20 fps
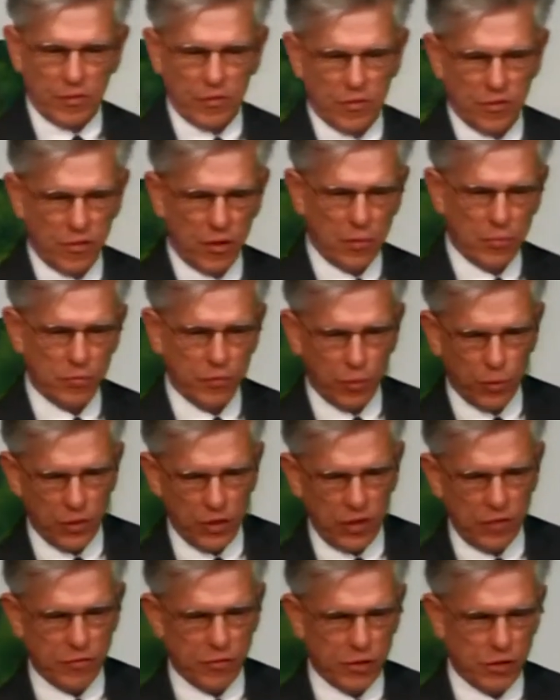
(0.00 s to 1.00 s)
Psalm
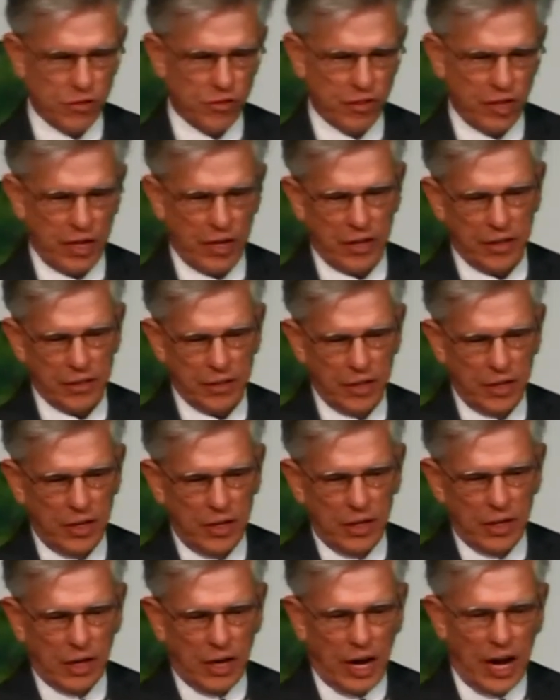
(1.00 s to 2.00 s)
40, verse 8.
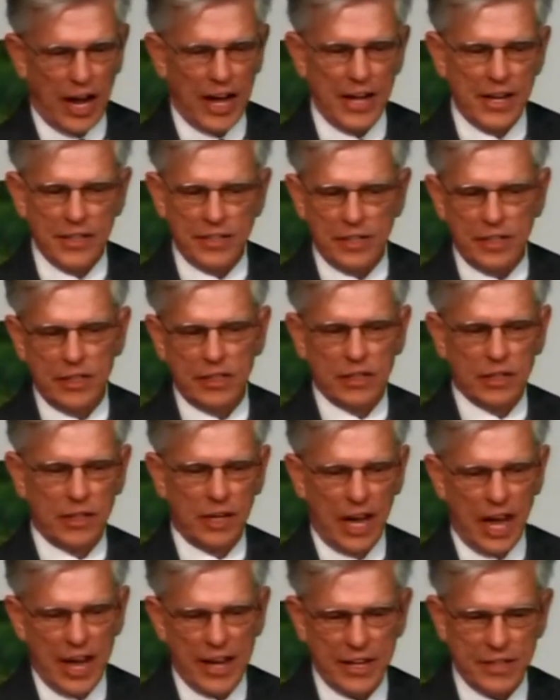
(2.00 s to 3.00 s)
I
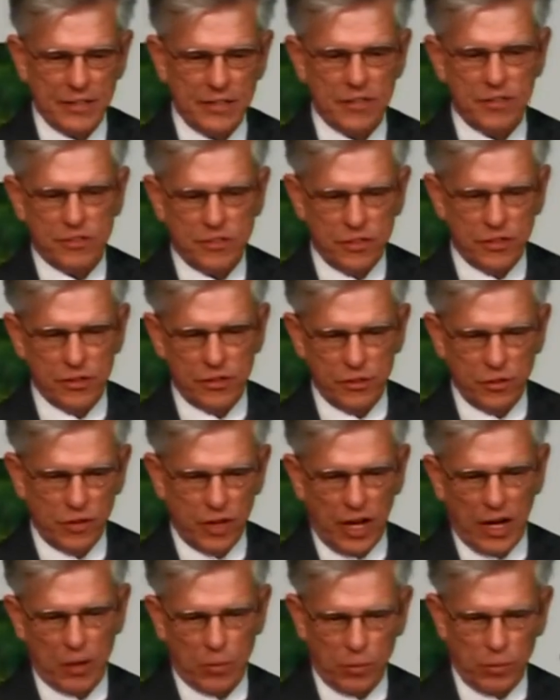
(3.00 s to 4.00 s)
delight to do
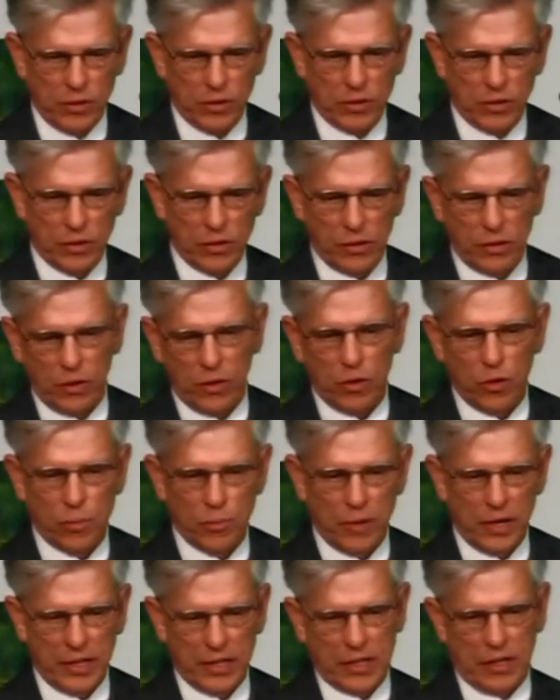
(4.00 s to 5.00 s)
thy will, O
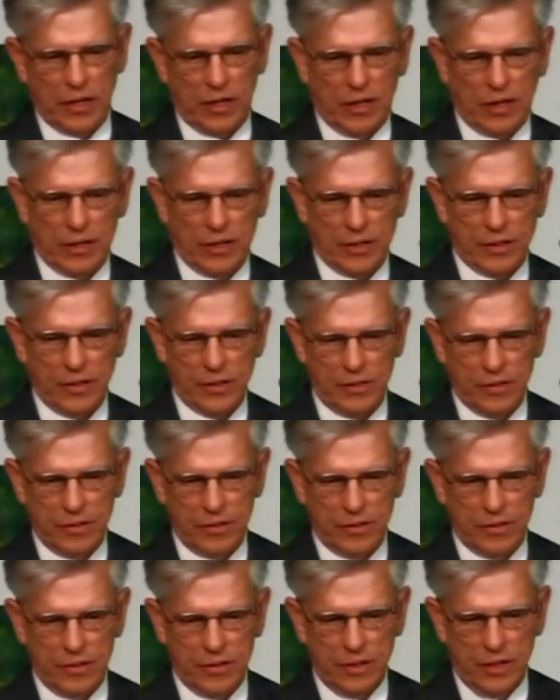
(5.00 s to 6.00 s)
my God.
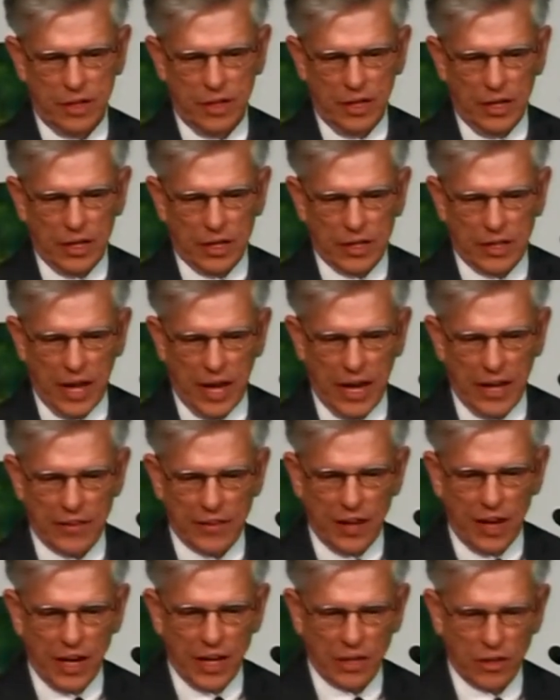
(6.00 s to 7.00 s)
Yea,
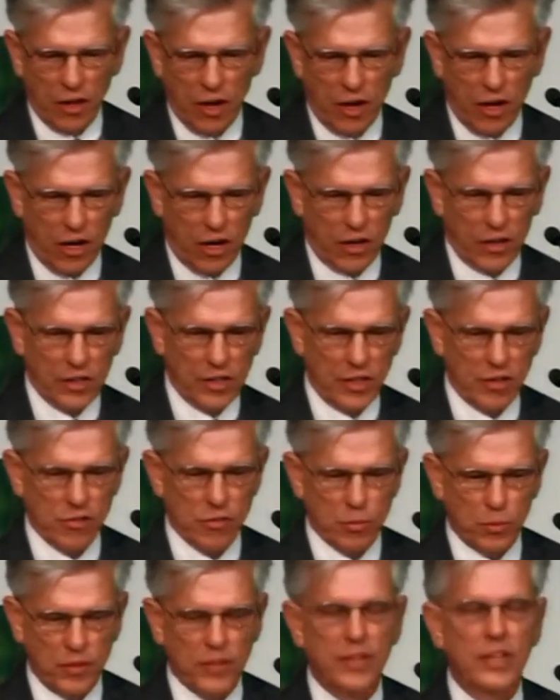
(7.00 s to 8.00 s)
thy law is
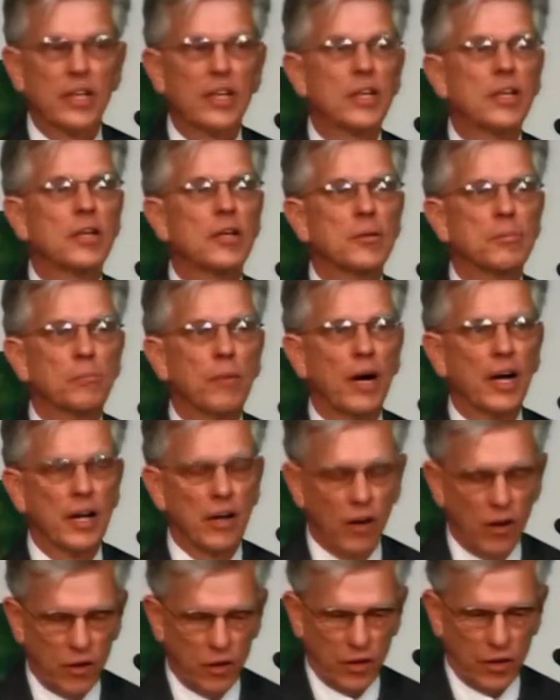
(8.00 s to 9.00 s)
within my
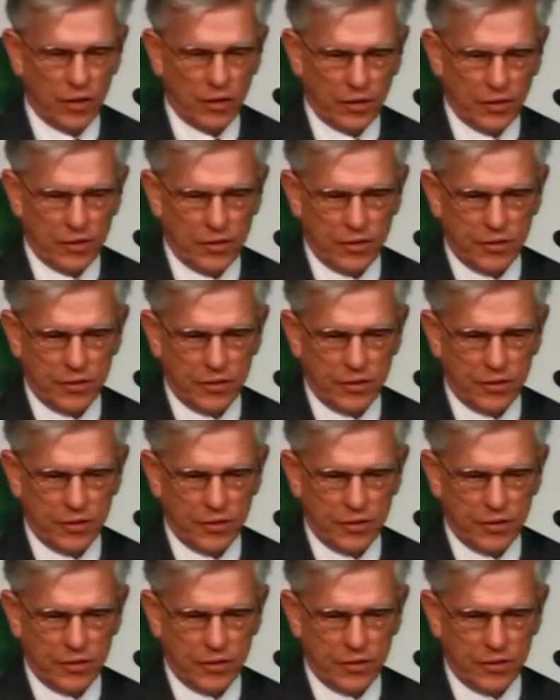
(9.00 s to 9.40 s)
heart.